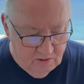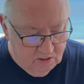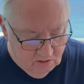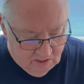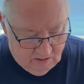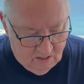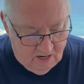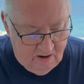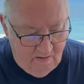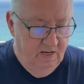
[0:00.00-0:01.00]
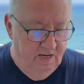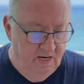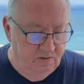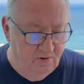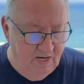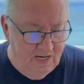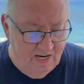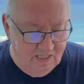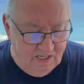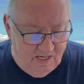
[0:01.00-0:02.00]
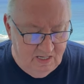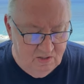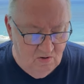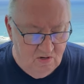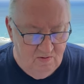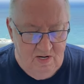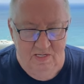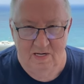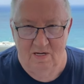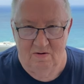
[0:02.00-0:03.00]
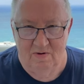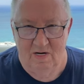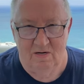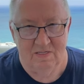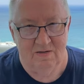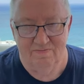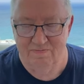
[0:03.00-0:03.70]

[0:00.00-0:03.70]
on going, all right? Entering, exiting doorways and elevators.